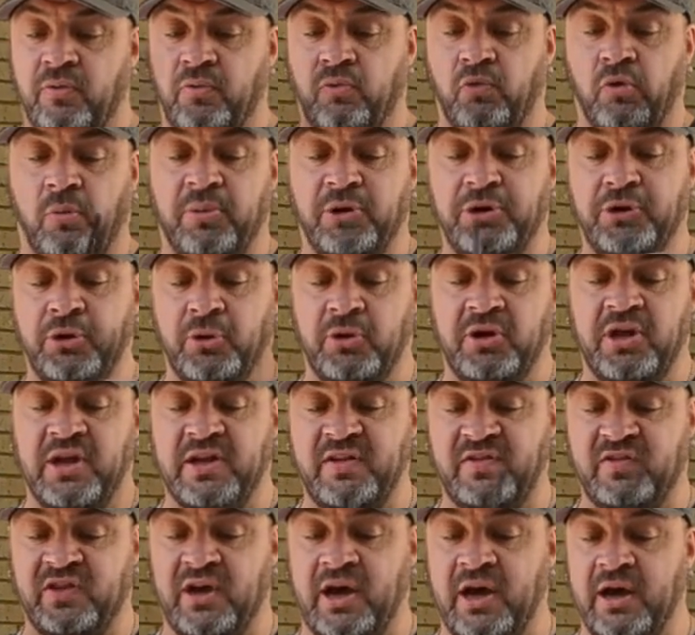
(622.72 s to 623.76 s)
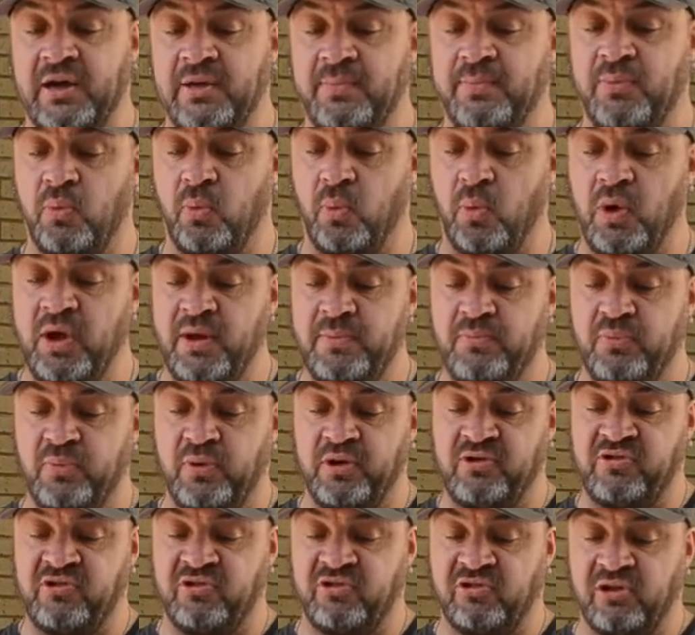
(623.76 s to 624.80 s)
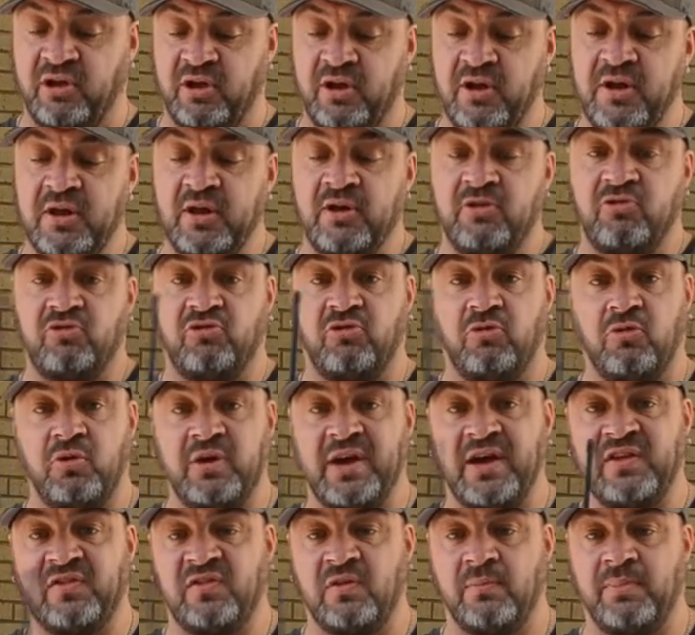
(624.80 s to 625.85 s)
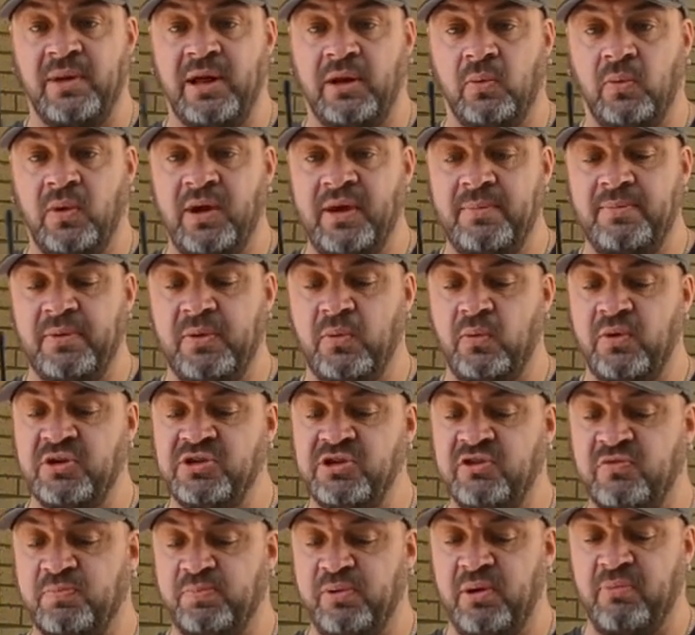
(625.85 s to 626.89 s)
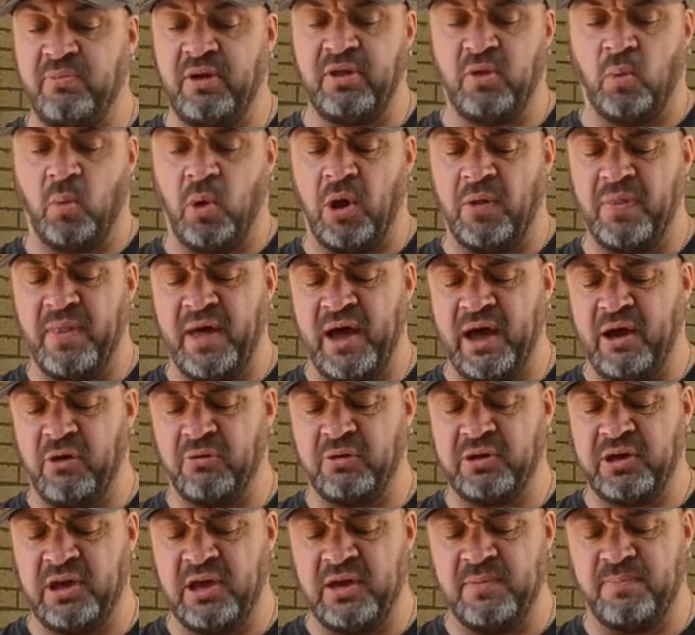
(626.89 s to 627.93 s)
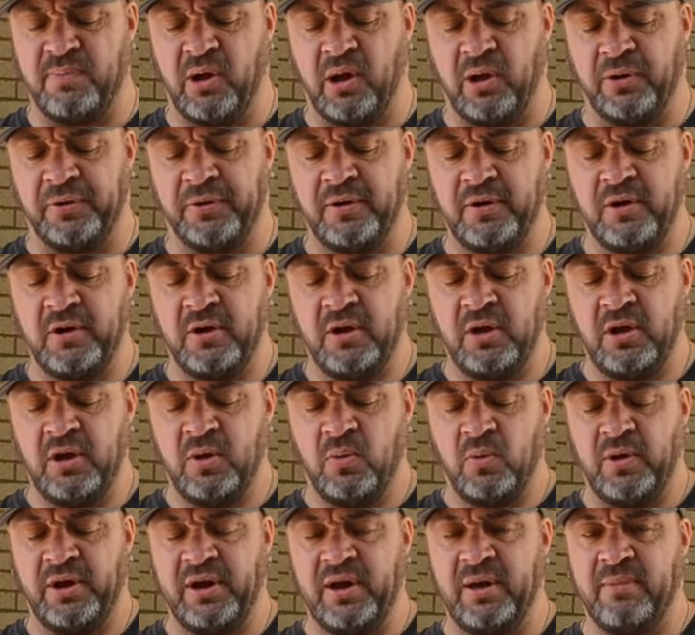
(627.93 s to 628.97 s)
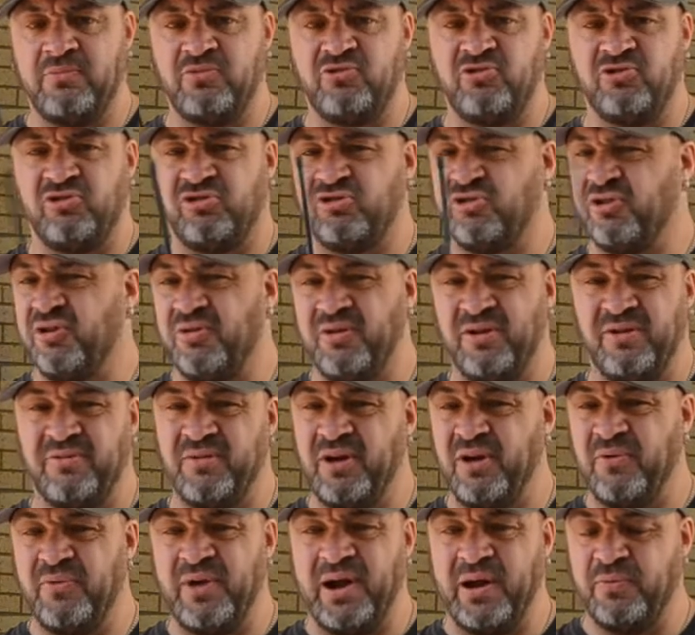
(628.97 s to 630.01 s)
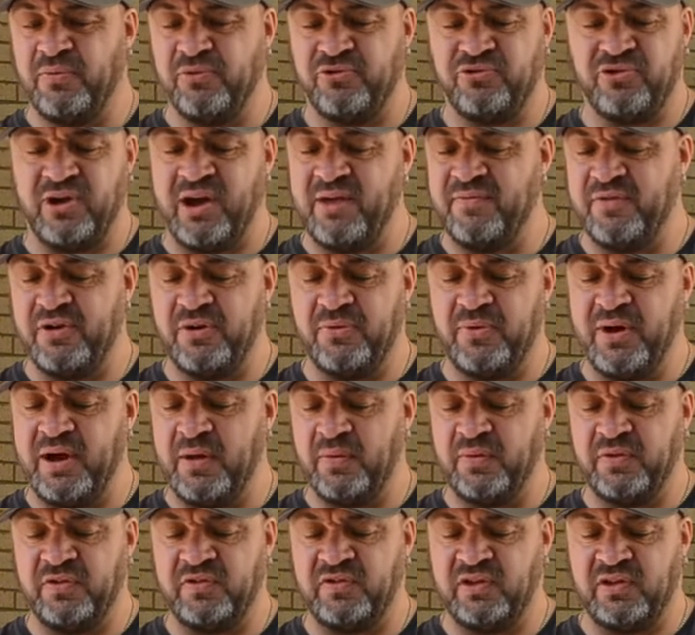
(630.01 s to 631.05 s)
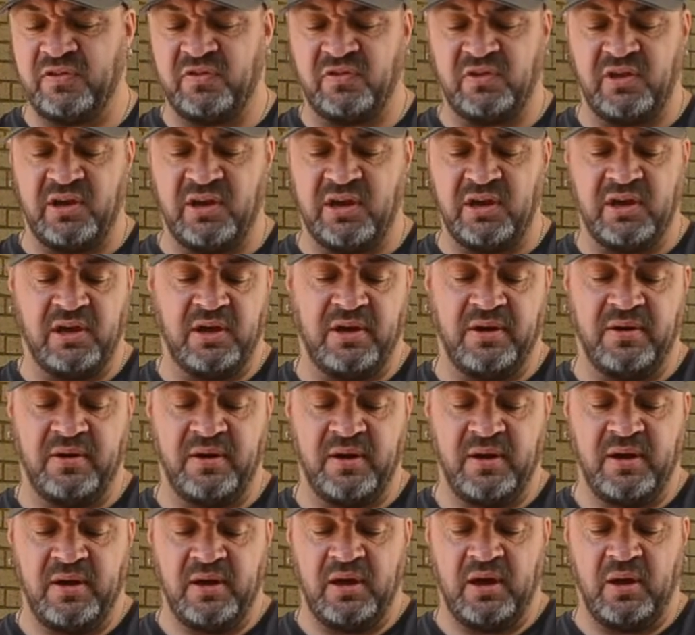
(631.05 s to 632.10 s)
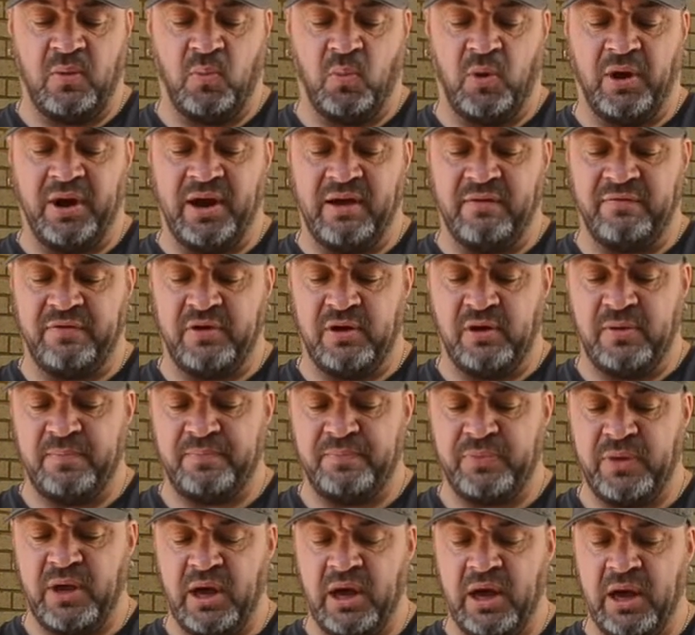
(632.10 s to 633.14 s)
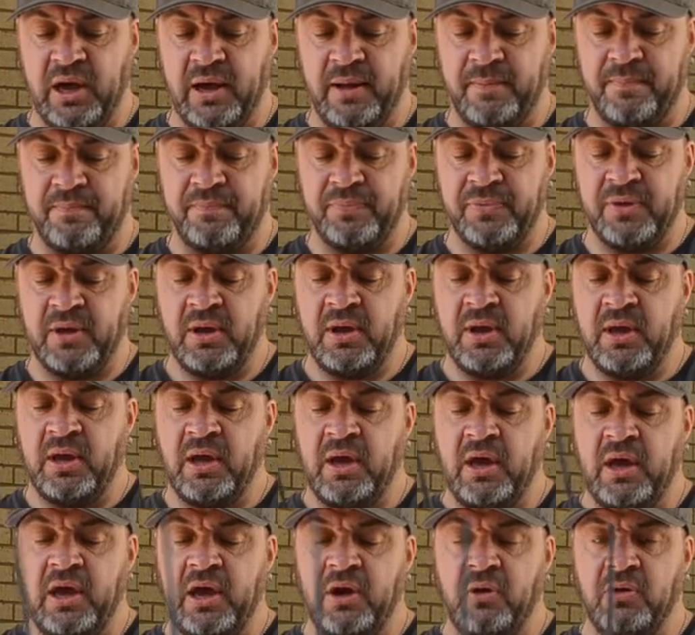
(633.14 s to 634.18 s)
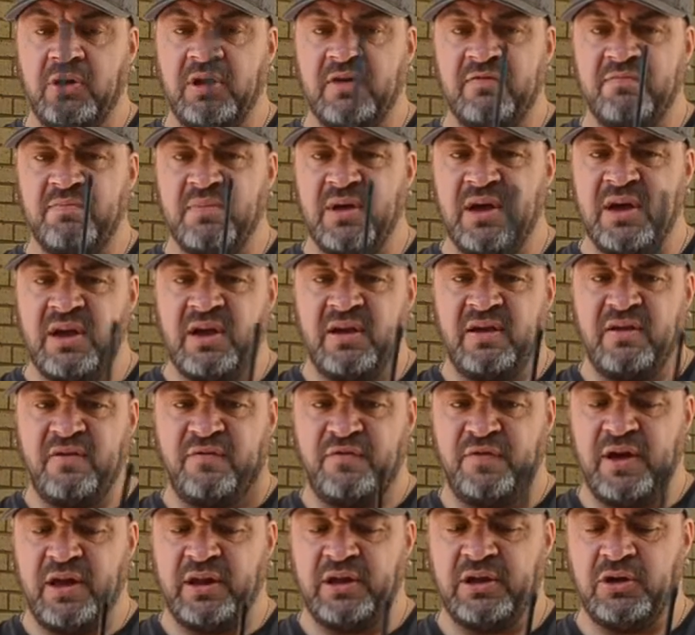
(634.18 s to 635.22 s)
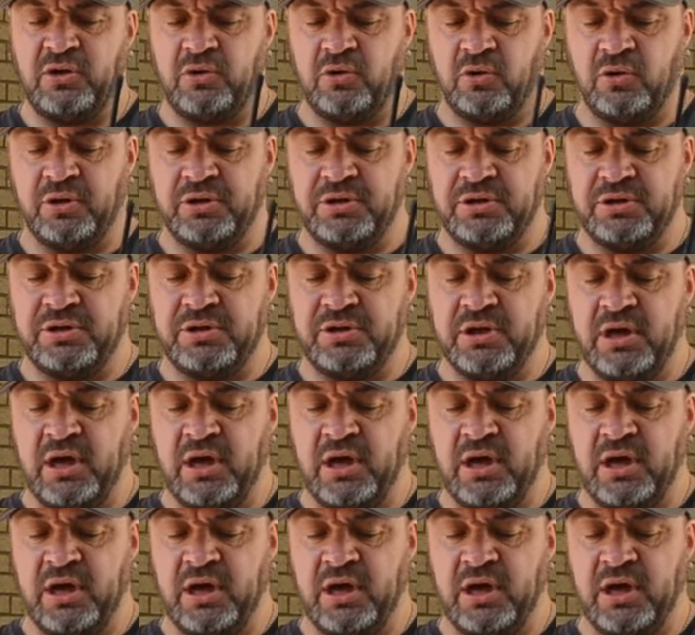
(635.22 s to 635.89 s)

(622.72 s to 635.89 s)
rubber ducky type whip, which is a 2 decibel whip, which is probably the one that I'll keep on when I'm just driving around the city and what have you. It'll give me fairly good